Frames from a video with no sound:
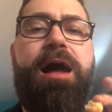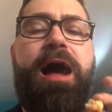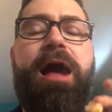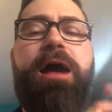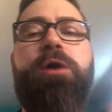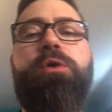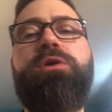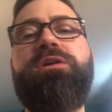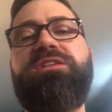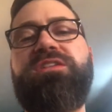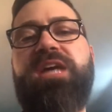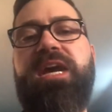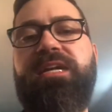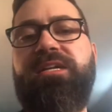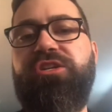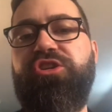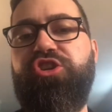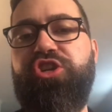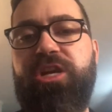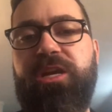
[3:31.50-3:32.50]
I always
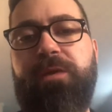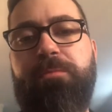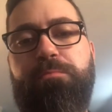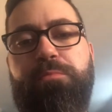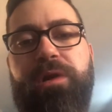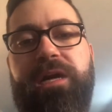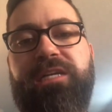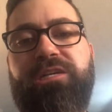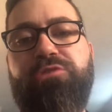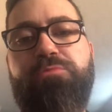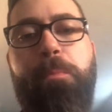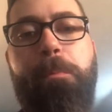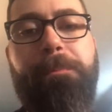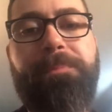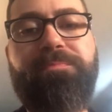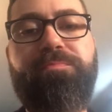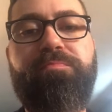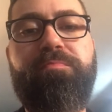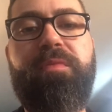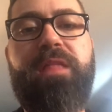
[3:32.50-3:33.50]
hated chicken breast
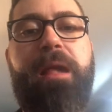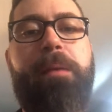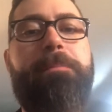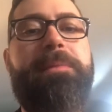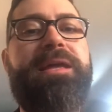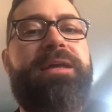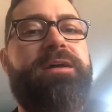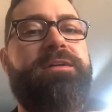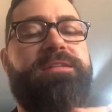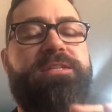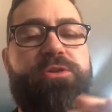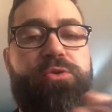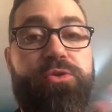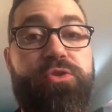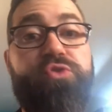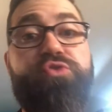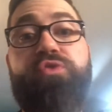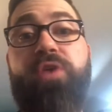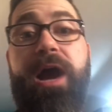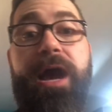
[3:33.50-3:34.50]
because it
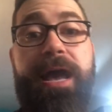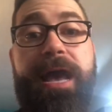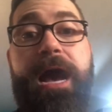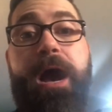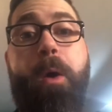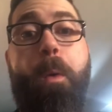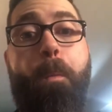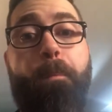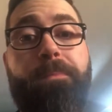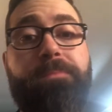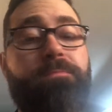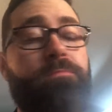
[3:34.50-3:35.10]
would dry out.